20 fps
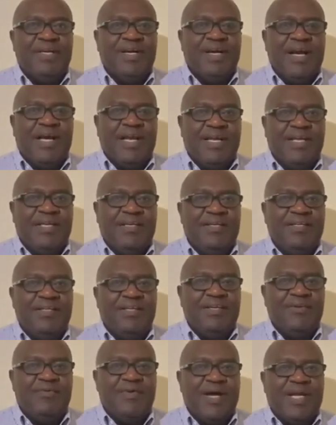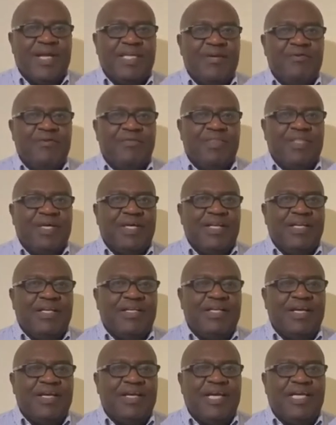currently working with an
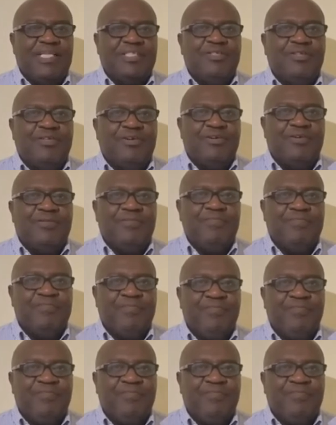international